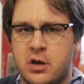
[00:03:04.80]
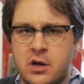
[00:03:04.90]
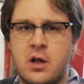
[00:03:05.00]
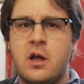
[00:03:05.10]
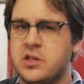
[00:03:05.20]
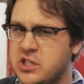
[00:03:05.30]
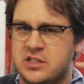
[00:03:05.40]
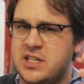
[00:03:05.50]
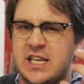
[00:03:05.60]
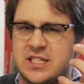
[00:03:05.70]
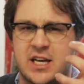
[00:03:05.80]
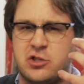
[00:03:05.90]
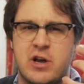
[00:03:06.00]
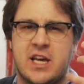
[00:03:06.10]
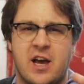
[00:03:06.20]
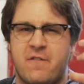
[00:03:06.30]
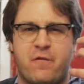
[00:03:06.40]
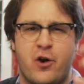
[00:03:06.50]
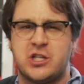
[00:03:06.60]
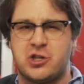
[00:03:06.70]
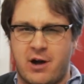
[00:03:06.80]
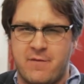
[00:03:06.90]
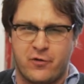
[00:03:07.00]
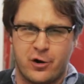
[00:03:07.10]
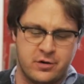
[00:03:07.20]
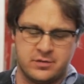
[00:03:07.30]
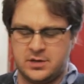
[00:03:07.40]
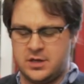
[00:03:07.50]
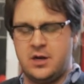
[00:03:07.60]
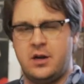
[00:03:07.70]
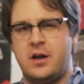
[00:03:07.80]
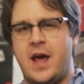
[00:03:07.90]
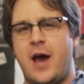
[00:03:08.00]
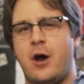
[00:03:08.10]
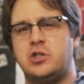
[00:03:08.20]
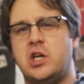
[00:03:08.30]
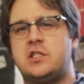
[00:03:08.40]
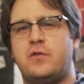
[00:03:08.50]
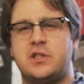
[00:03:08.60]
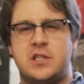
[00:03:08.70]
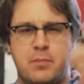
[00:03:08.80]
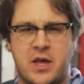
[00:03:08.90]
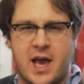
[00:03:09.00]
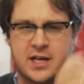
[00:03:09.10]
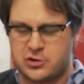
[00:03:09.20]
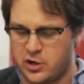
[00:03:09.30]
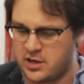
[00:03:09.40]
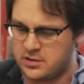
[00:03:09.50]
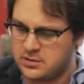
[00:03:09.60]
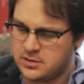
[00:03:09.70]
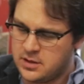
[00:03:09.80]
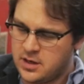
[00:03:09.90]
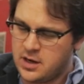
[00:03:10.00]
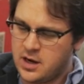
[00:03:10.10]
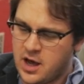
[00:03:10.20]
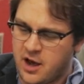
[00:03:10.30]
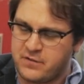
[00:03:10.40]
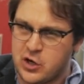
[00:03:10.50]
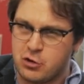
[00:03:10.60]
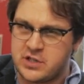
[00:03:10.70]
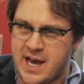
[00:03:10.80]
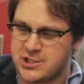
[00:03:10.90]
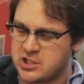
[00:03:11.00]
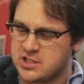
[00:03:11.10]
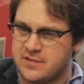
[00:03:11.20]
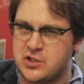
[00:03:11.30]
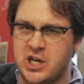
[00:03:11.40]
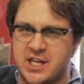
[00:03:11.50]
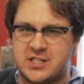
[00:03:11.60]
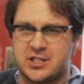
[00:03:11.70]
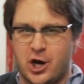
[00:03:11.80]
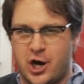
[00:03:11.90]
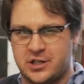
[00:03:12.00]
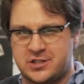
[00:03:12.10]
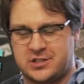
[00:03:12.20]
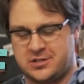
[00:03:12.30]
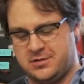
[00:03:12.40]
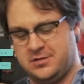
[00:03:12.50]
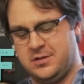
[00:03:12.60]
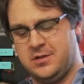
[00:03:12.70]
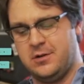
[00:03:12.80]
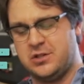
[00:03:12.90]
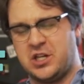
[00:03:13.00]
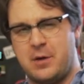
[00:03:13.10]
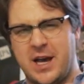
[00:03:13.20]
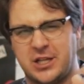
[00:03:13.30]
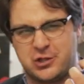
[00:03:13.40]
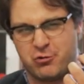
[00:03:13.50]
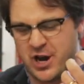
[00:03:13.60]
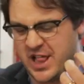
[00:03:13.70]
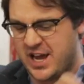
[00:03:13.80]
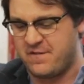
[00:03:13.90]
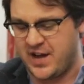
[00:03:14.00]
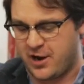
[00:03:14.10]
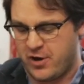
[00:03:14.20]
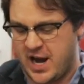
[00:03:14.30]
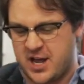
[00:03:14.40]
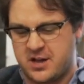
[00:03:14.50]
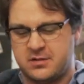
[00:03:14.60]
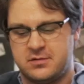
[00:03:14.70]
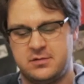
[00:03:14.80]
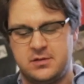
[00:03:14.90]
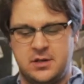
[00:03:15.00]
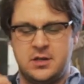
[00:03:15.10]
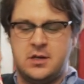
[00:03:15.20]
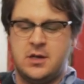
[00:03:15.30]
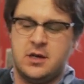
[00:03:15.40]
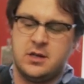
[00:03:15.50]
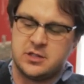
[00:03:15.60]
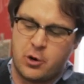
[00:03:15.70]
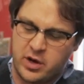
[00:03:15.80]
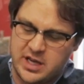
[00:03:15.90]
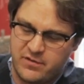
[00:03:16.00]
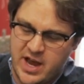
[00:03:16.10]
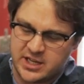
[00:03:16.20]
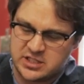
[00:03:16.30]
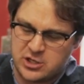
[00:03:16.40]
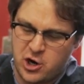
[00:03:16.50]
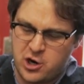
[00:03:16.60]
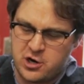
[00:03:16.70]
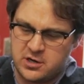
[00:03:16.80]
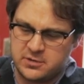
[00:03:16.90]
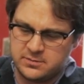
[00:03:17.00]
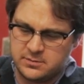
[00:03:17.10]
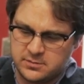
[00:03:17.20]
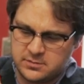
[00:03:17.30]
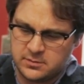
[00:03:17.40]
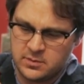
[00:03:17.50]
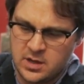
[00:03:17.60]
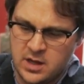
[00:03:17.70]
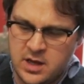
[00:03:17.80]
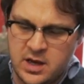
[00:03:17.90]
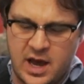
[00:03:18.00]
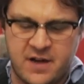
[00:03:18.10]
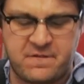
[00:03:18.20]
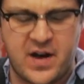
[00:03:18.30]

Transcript: it sort of tastes like drinking a fresh grapefruit. Now, just for something extra, a few dashes of chili sauce. It's gonna make this really invigorating. So we'll give that a stir. And